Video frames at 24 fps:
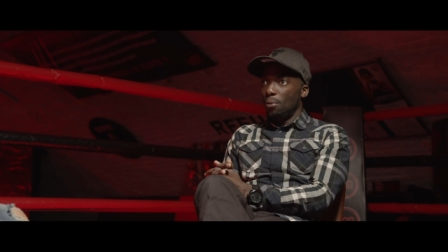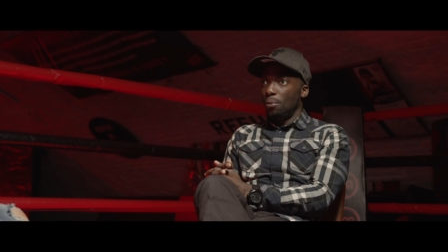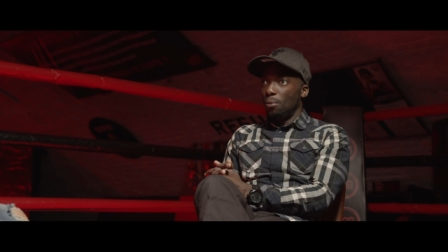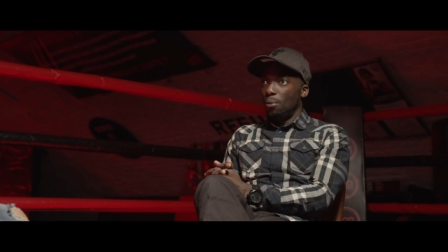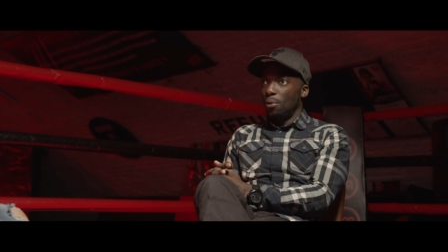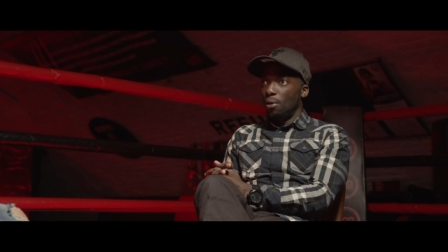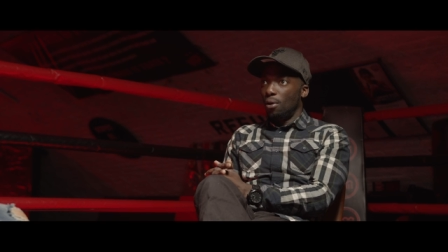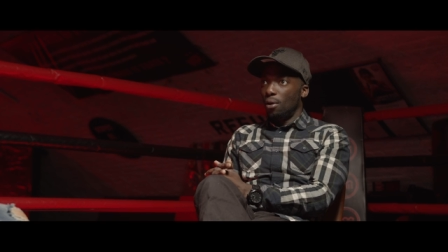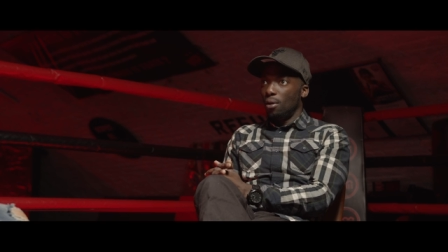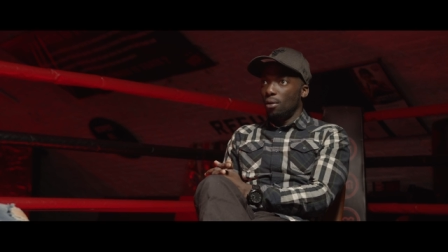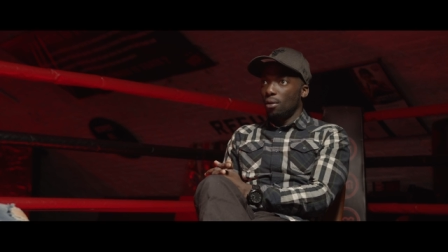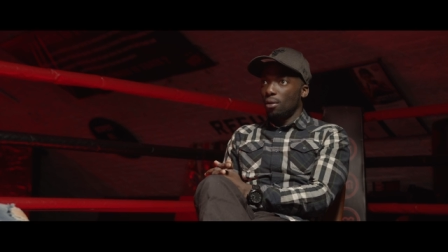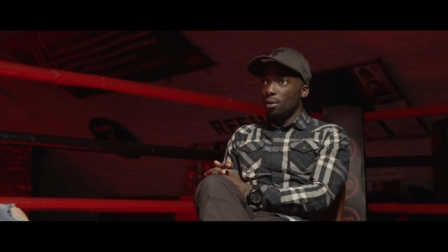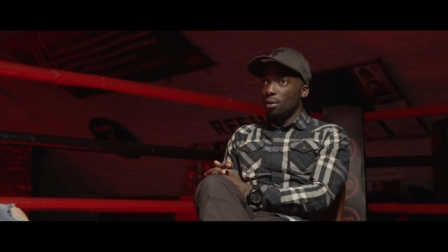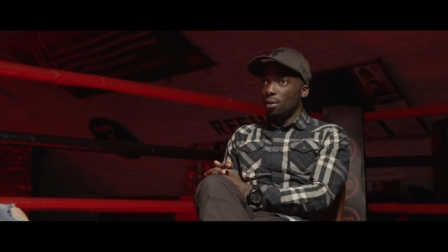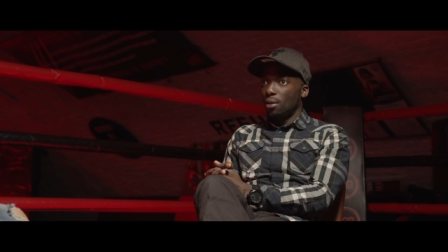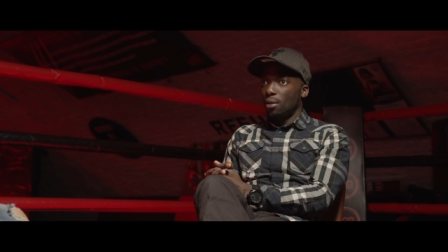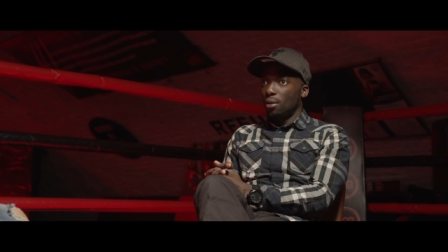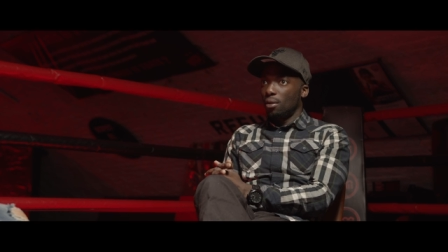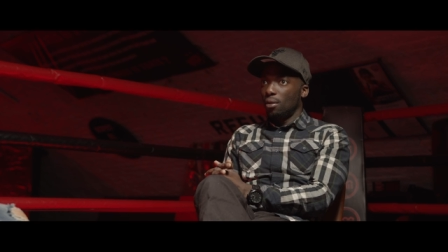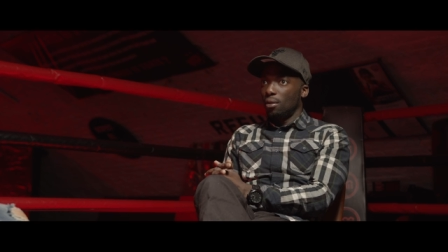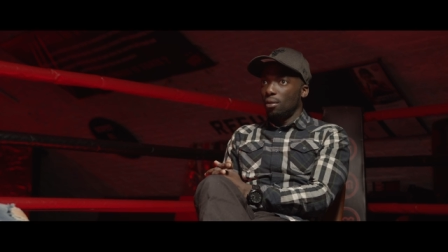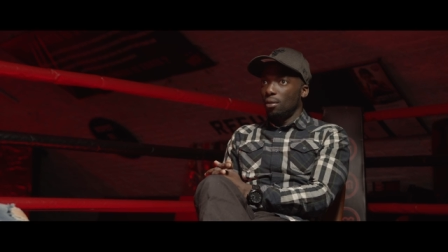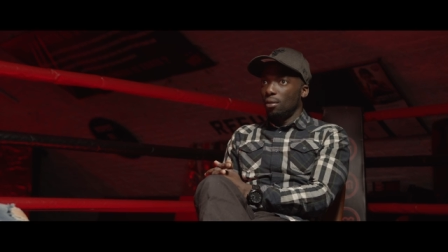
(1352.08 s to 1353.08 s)
what
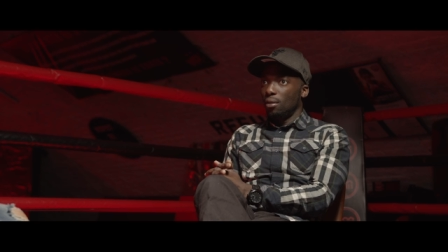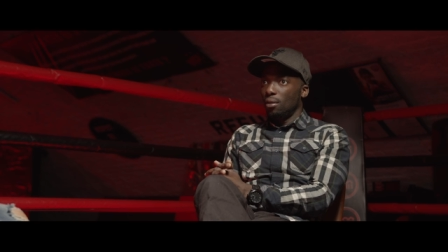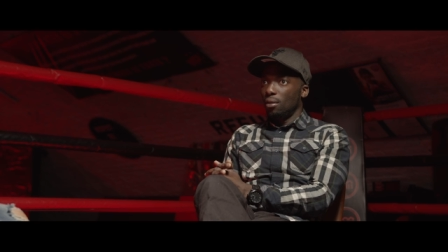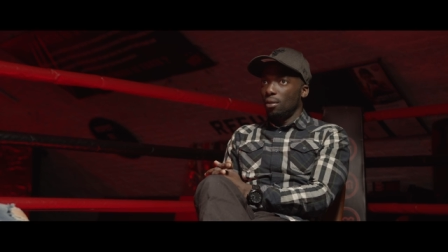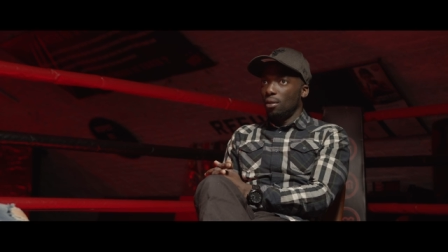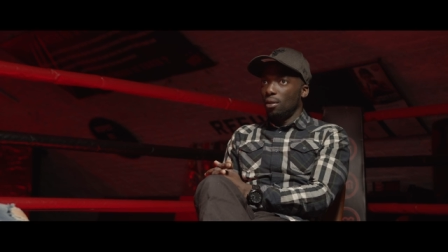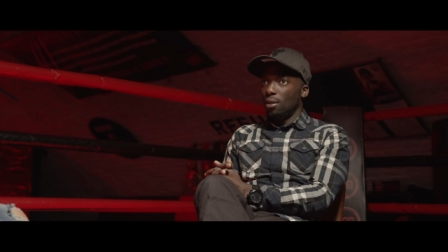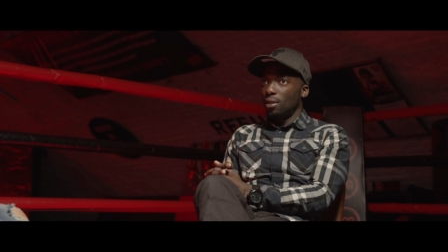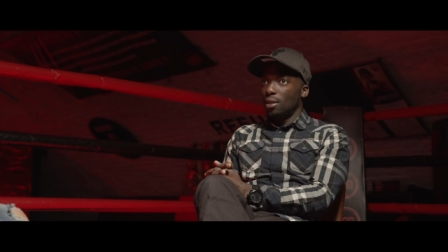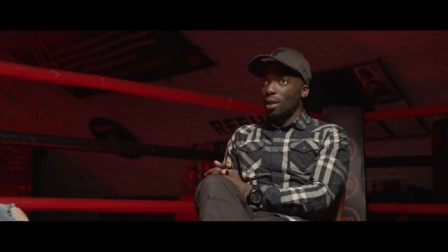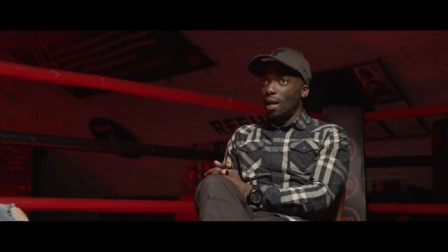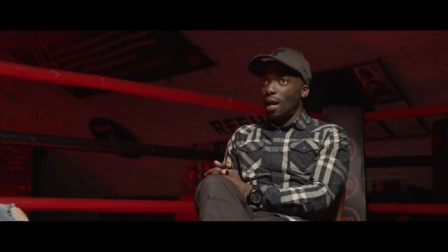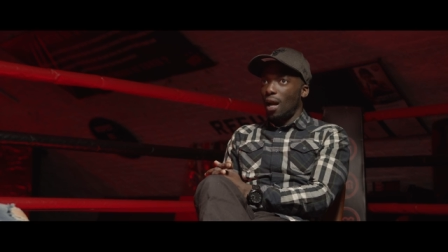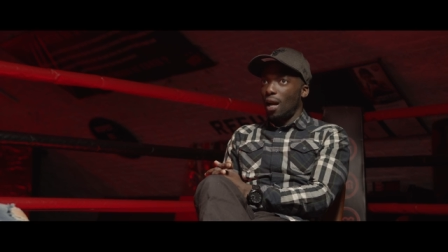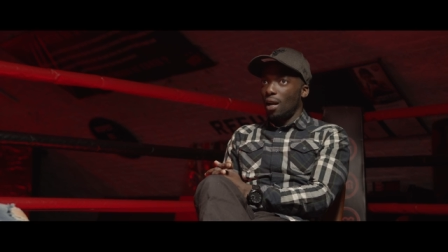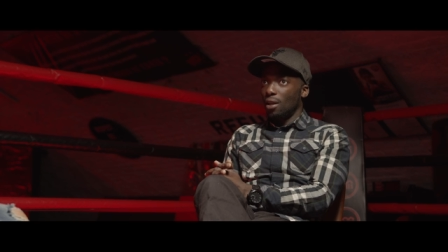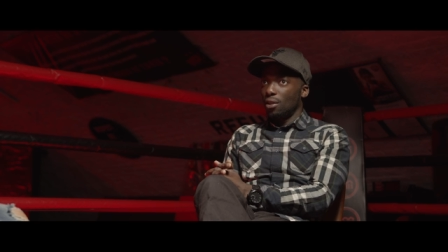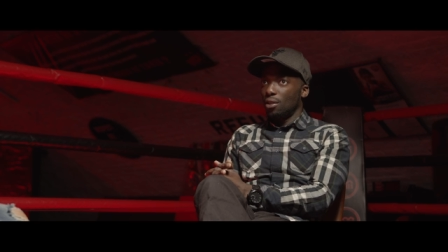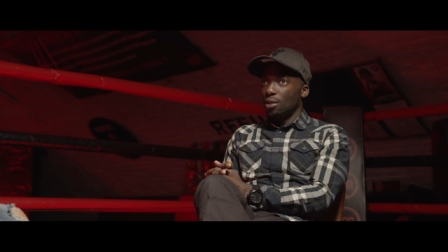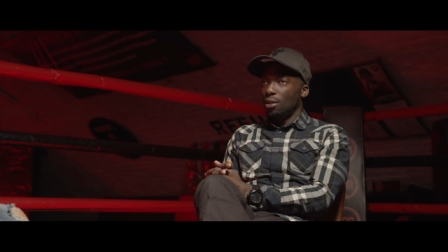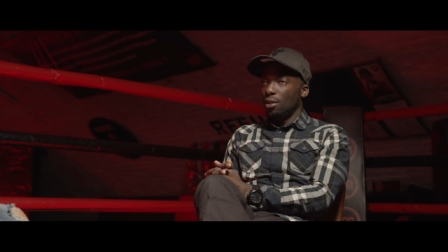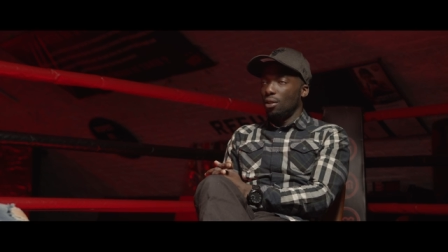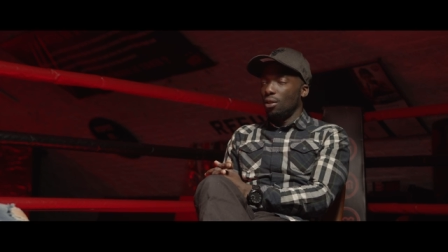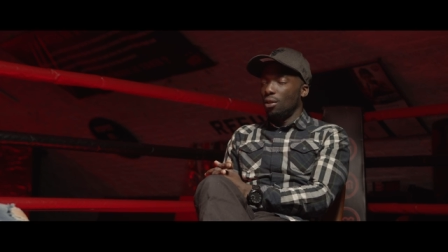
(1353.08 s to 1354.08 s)
is
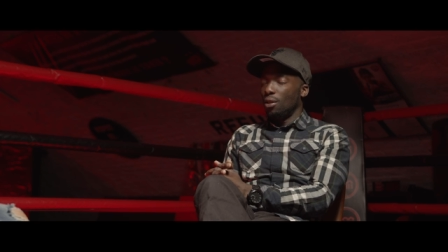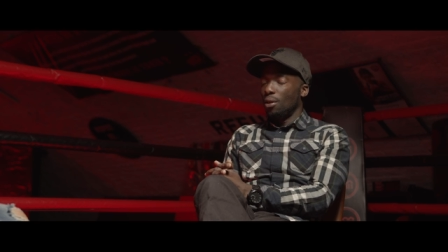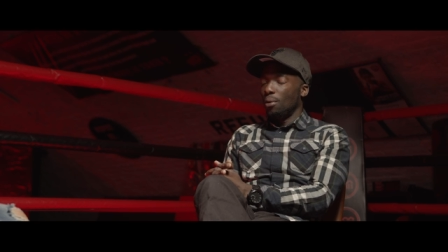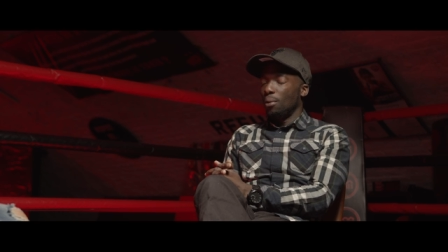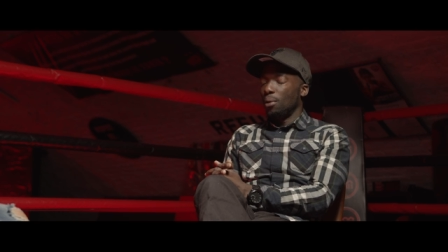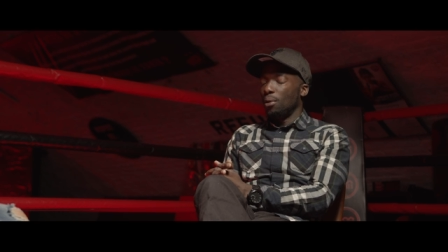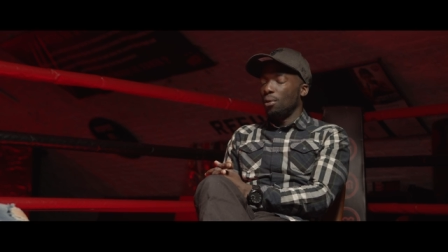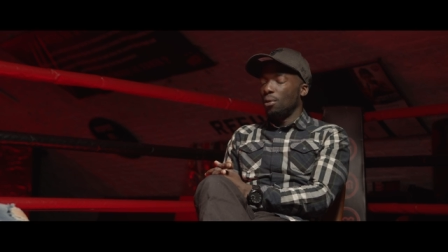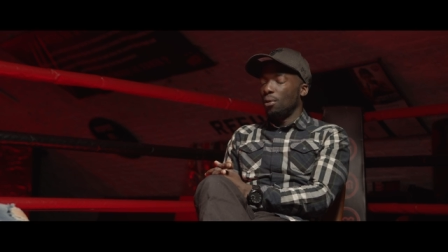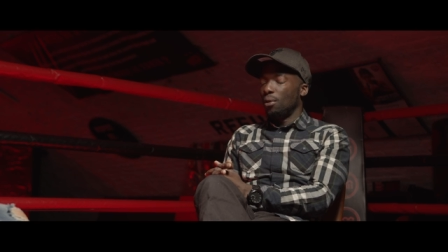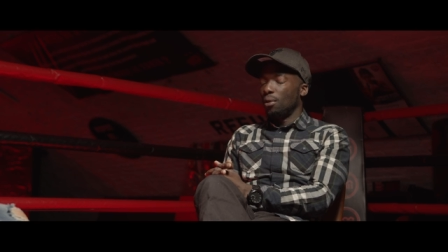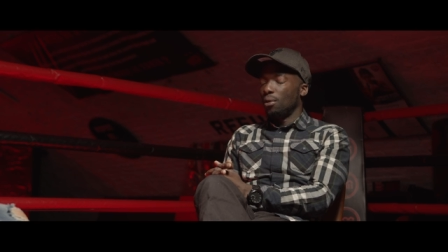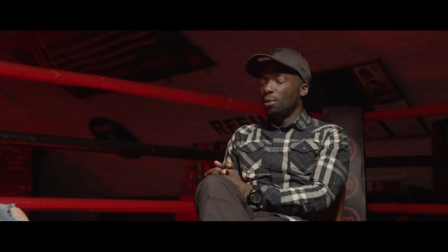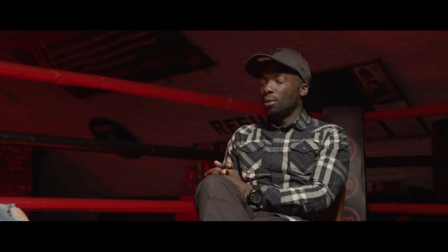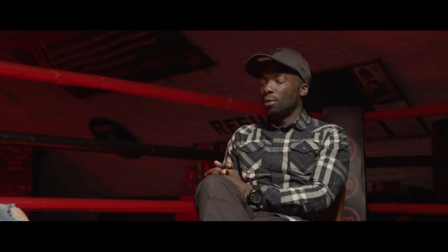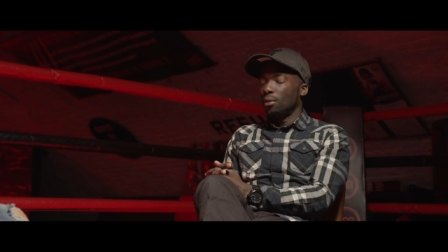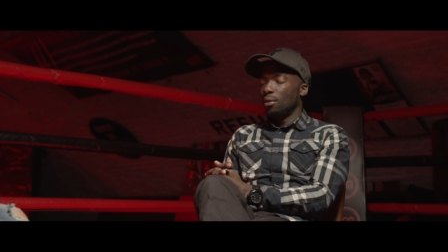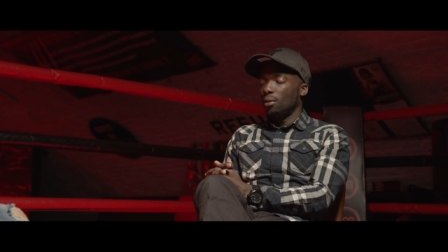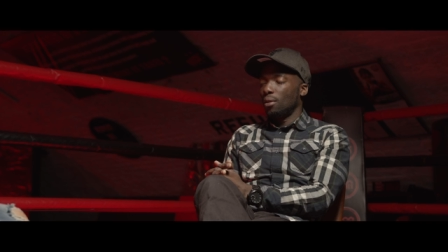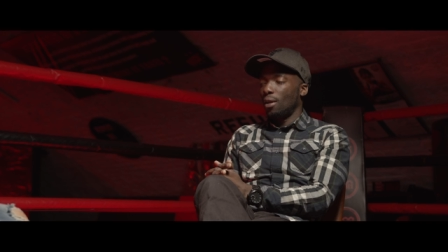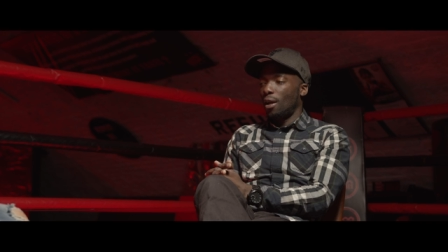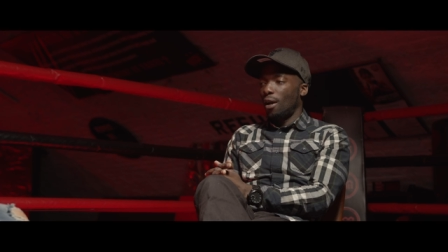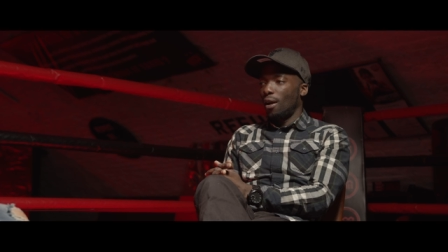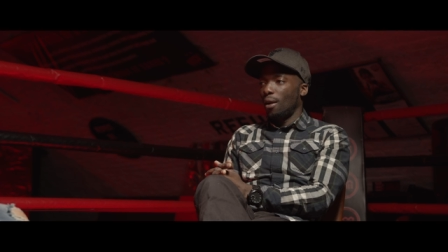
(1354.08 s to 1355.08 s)
actually going on,
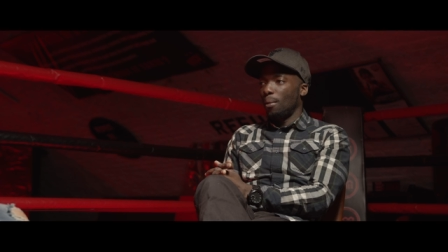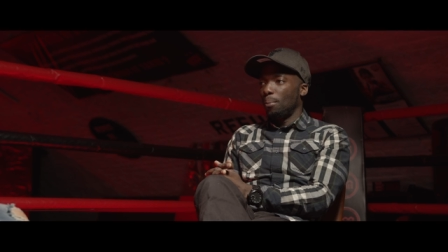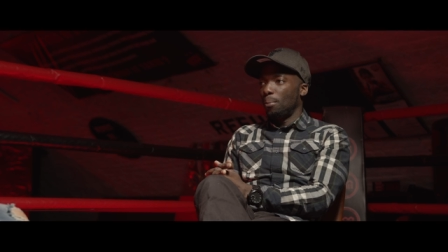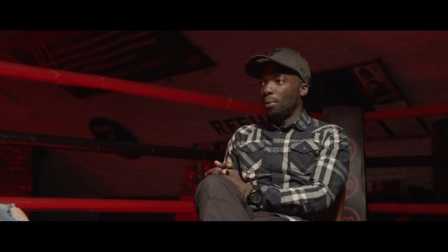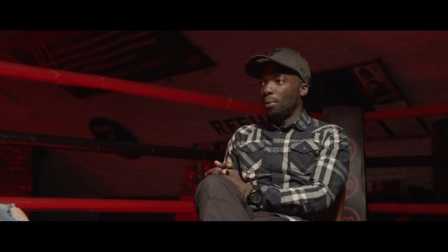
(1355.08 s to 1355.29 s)
I